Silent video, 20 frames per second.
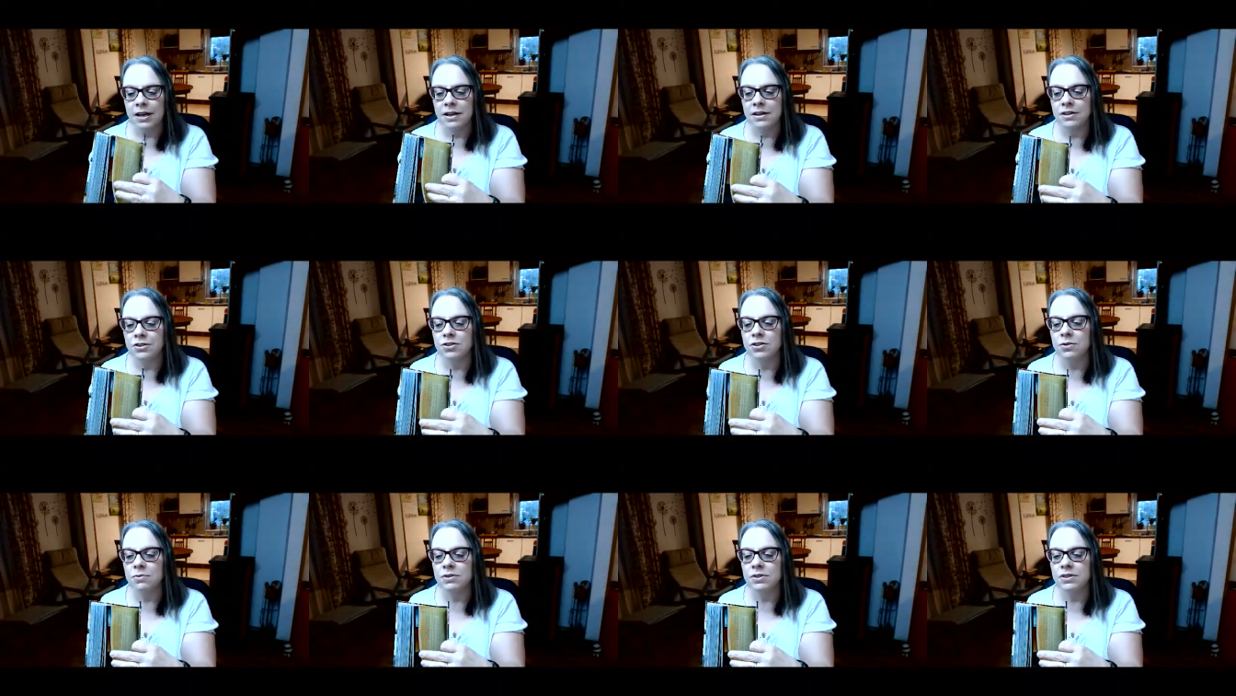
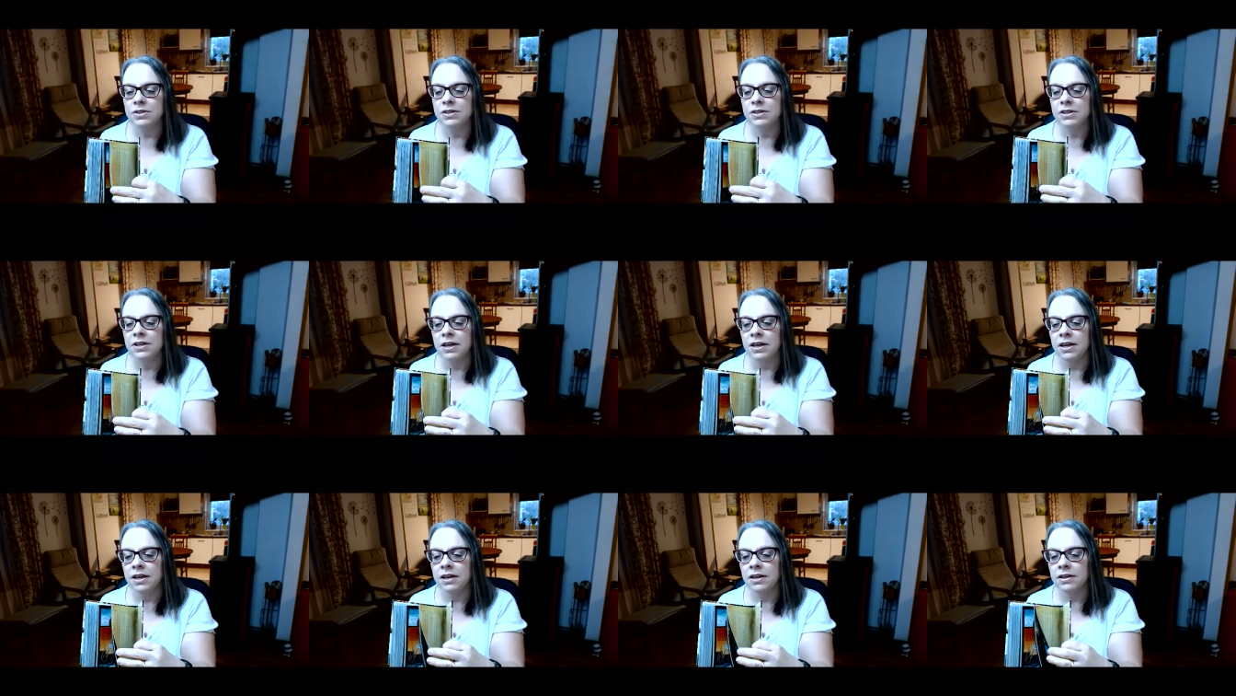as you will
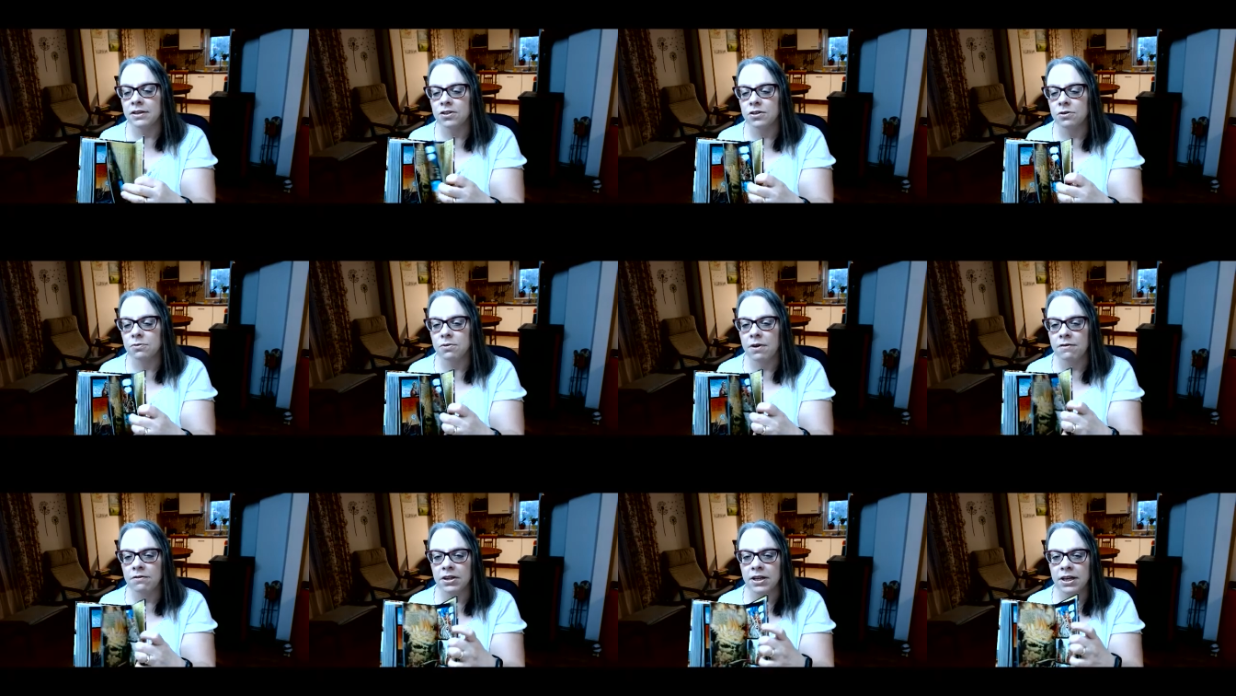see, to
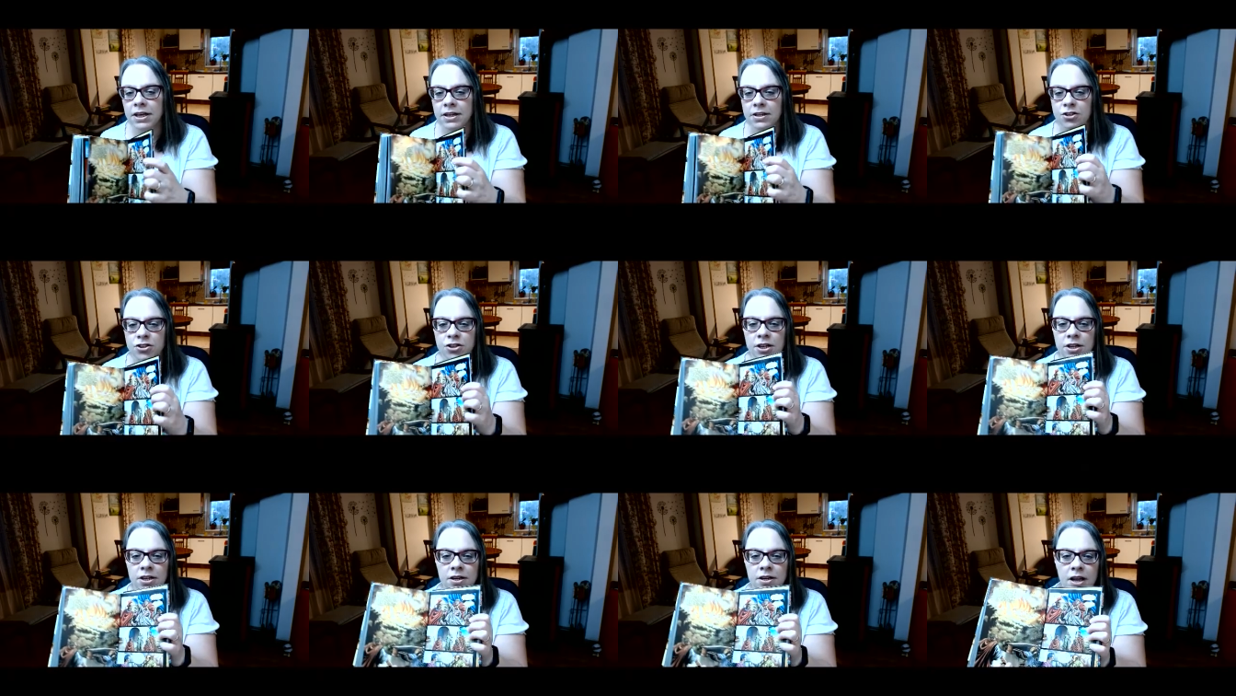
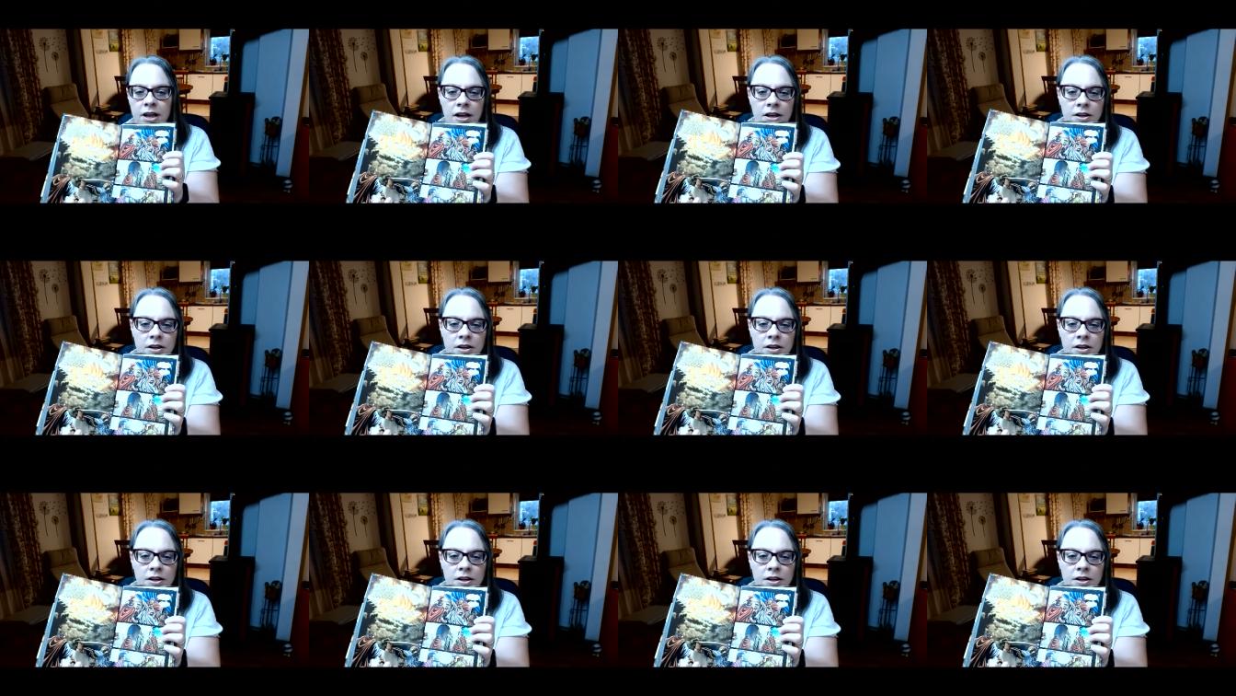Revelation.